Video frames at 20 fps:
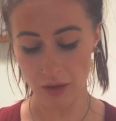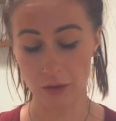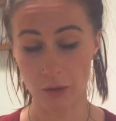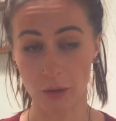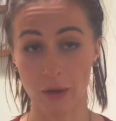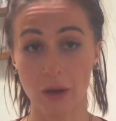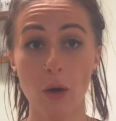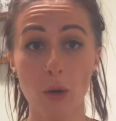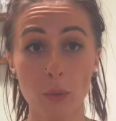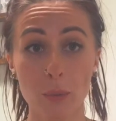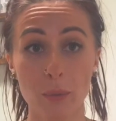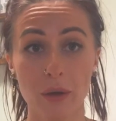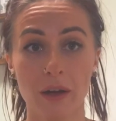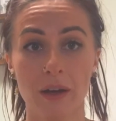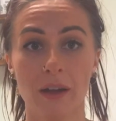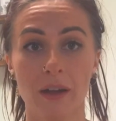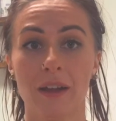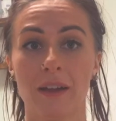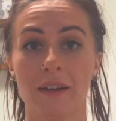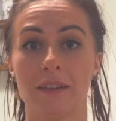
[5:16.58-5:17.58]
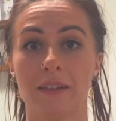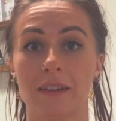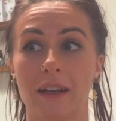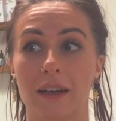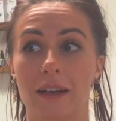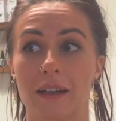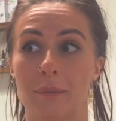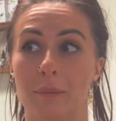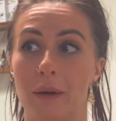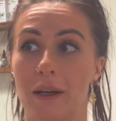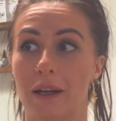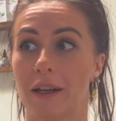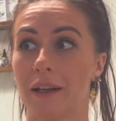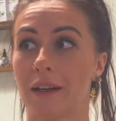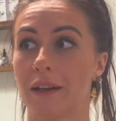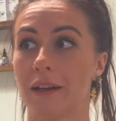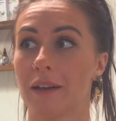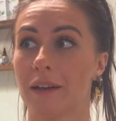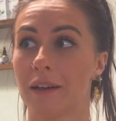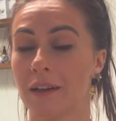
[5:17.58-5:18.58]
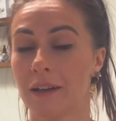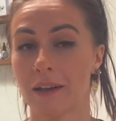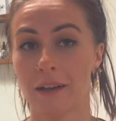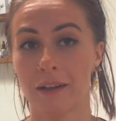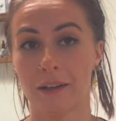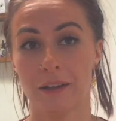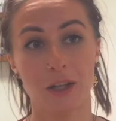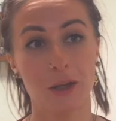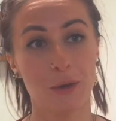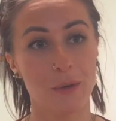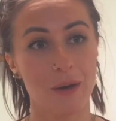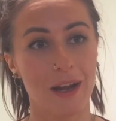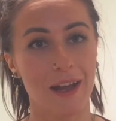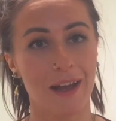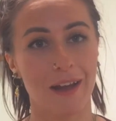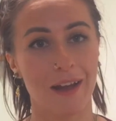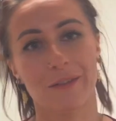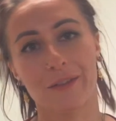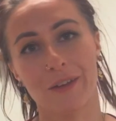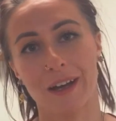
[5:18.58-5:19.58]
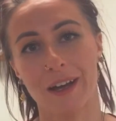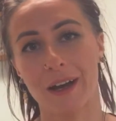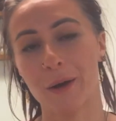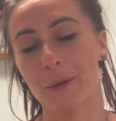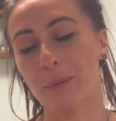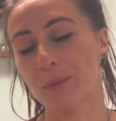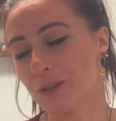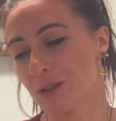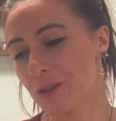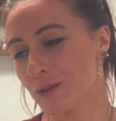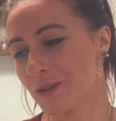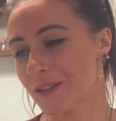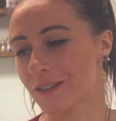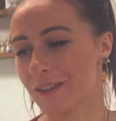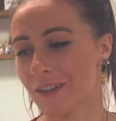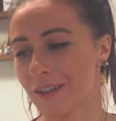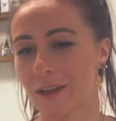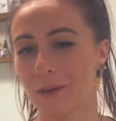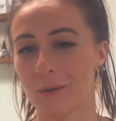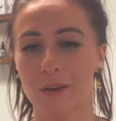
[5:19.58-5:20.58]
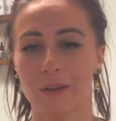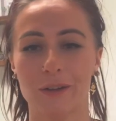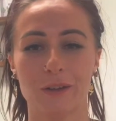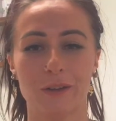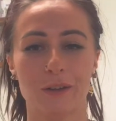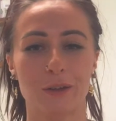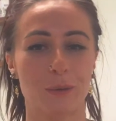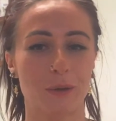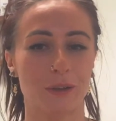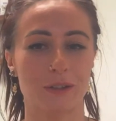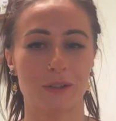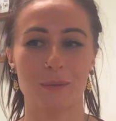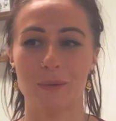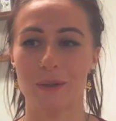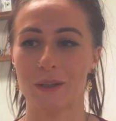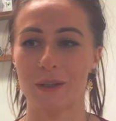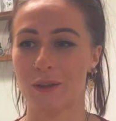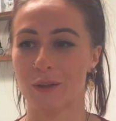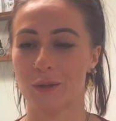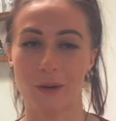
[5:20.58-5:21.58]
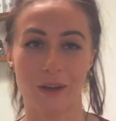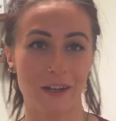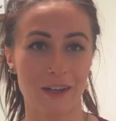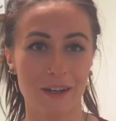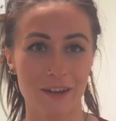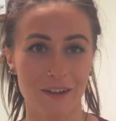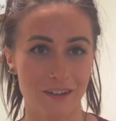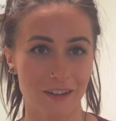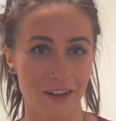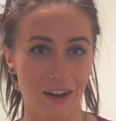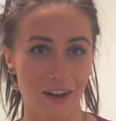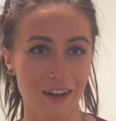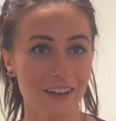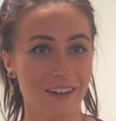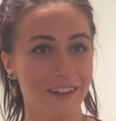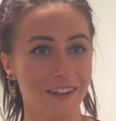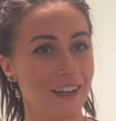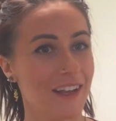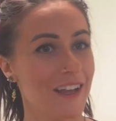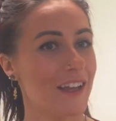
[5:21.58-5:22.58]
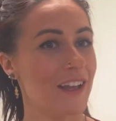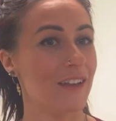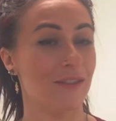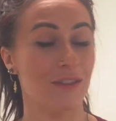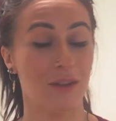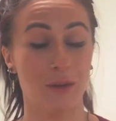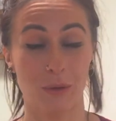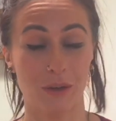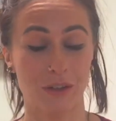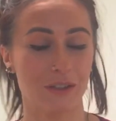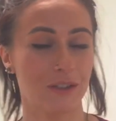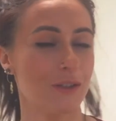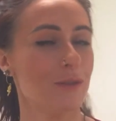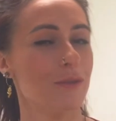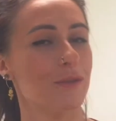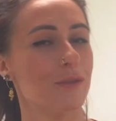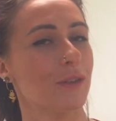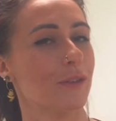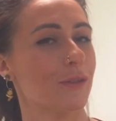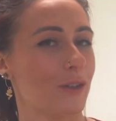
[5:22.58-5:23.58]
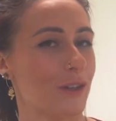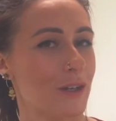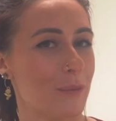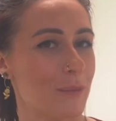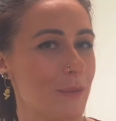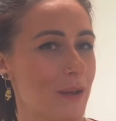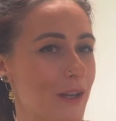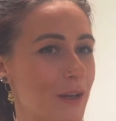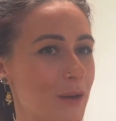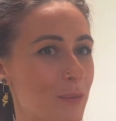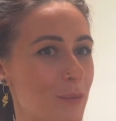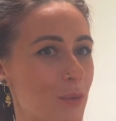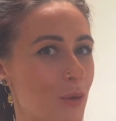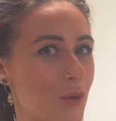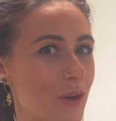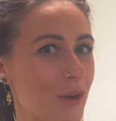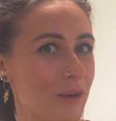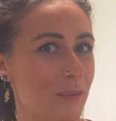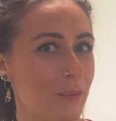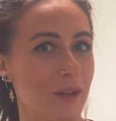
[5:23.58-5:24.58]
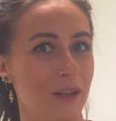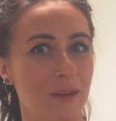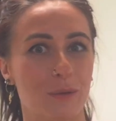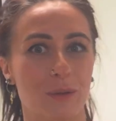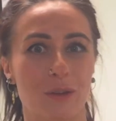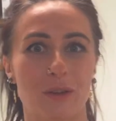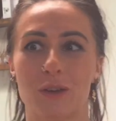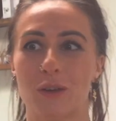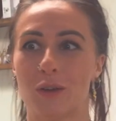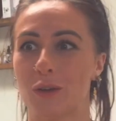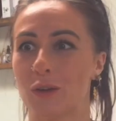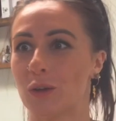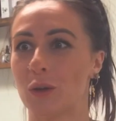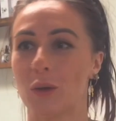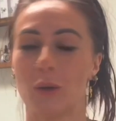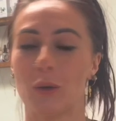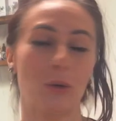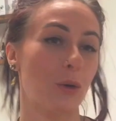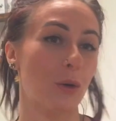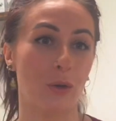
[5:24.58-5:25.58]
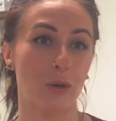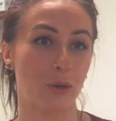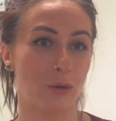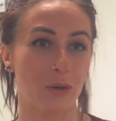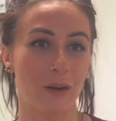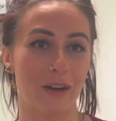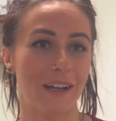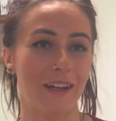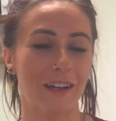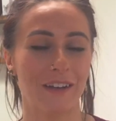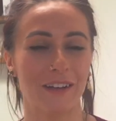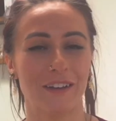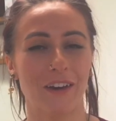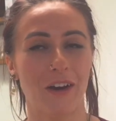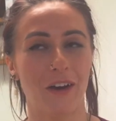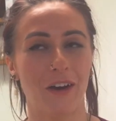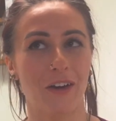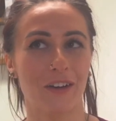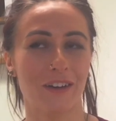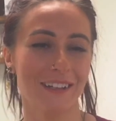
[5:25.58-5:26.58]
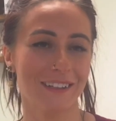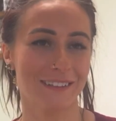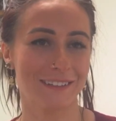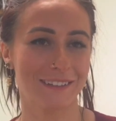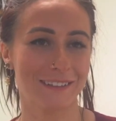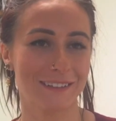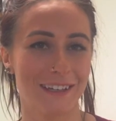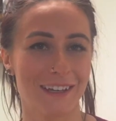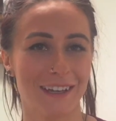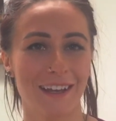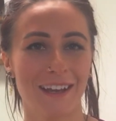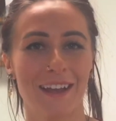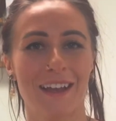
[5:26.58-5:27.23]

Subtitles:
So I hope that my Q&A have helped you decide whether you want to be threading or not. If you want to, feel free to make an appointment with your local threading artist.